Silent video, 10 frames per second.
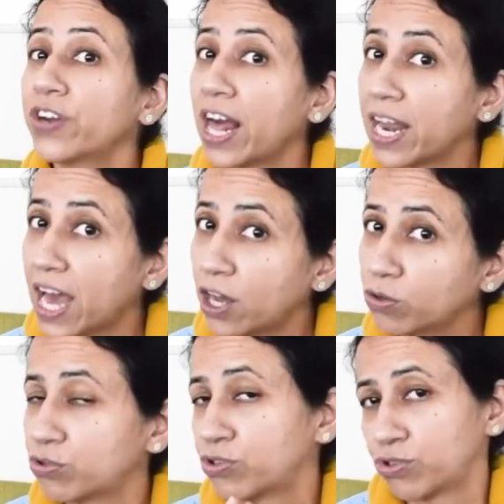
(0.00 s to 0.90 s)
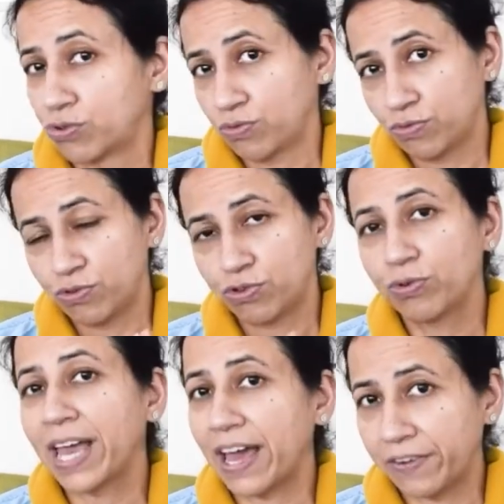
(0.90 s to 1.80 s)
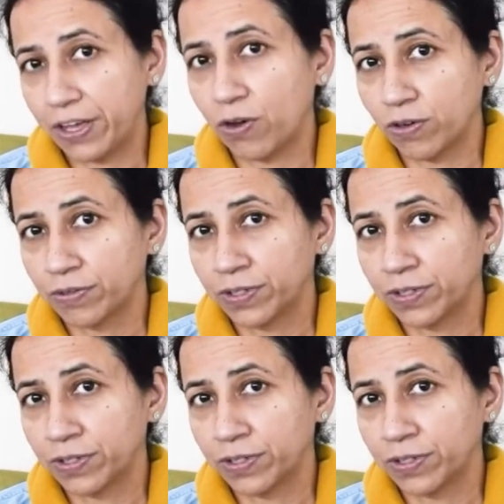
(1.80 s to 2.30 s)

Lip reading: allows to carry on.